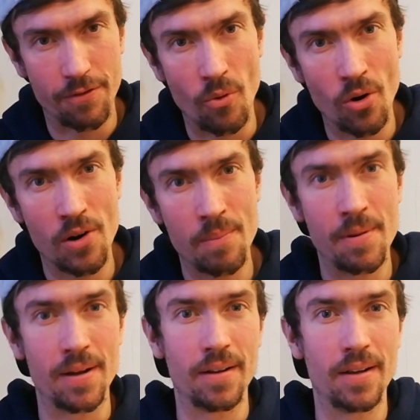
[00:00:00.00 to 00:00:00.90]

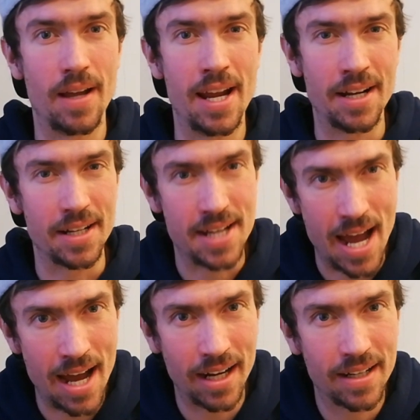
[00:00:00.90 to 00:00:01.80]
perform an
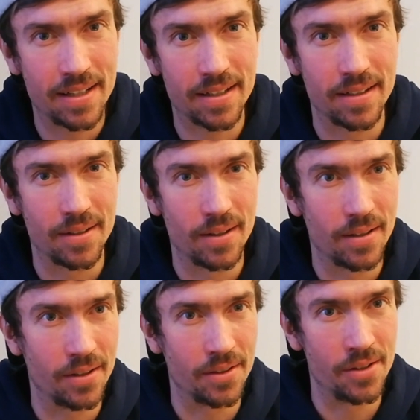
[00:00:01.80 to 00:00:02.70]
attack
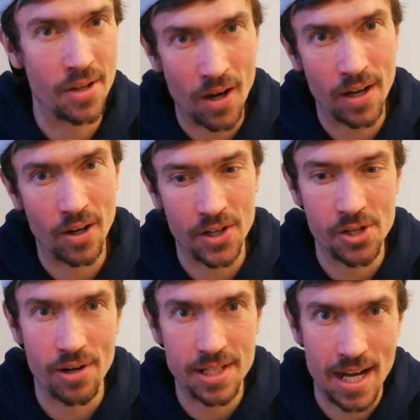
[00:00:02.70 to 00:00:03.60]
not
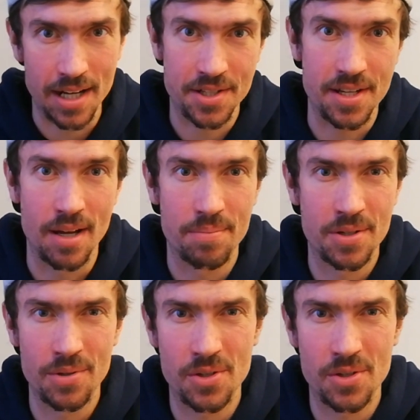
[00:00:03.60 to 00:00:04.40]
on your attack step.